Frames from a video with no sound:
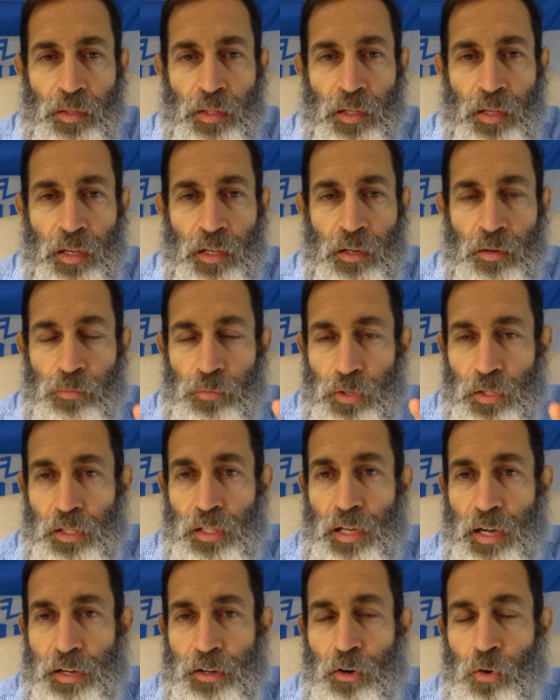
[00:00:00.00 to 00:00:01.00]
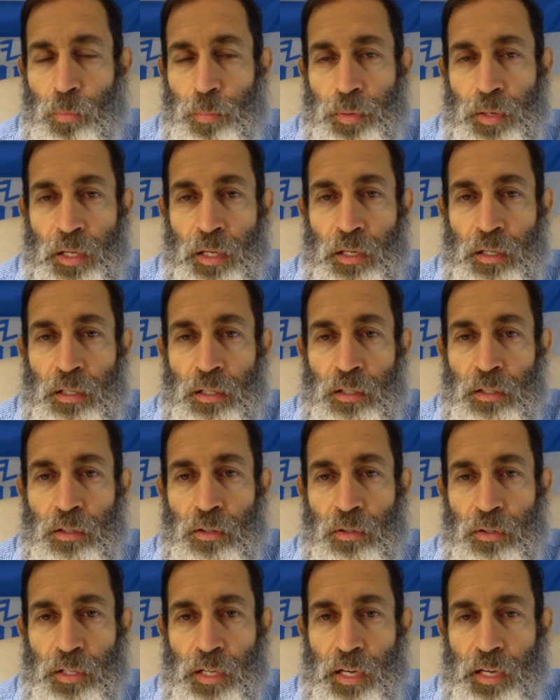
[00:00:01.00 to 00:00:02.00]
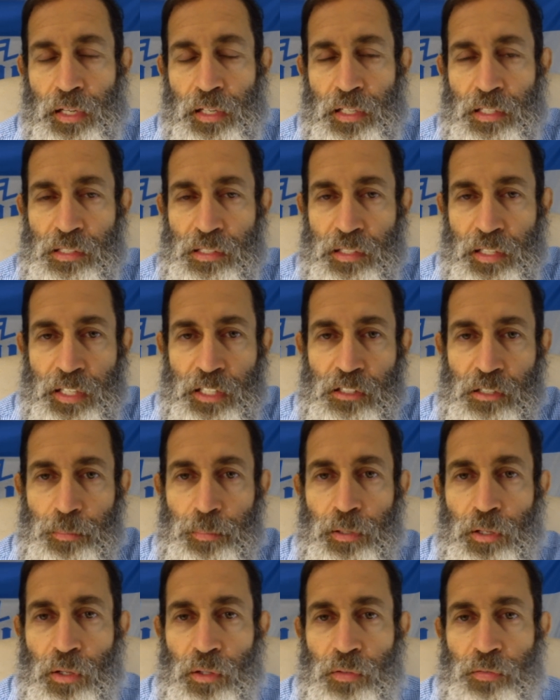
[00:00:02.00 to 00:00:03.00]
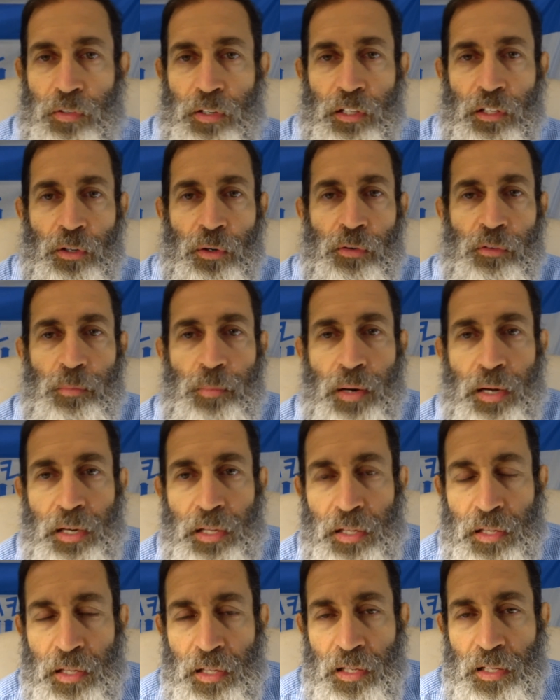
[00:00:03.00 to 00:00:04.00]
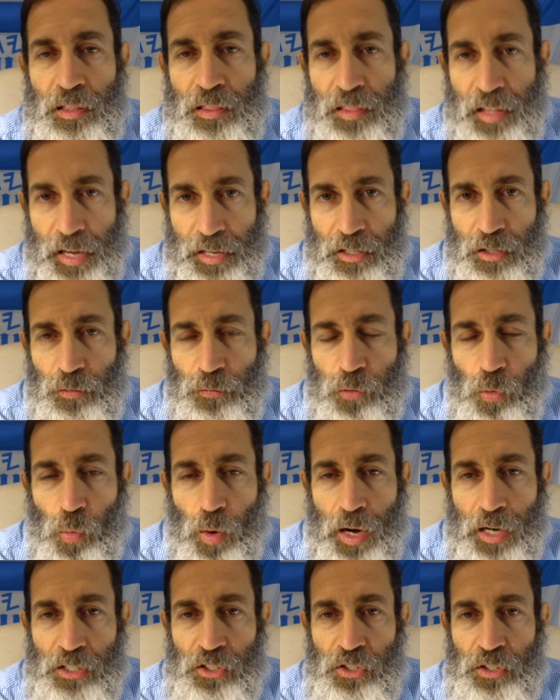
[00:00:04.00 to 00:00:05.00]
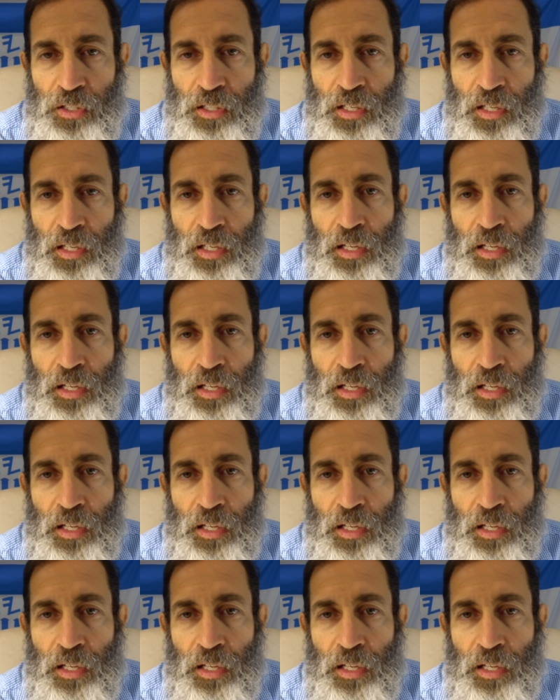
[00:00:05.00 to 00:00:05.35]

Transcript: and really eye-opening Okay, his links are below the video, everybody. Thank you for watching.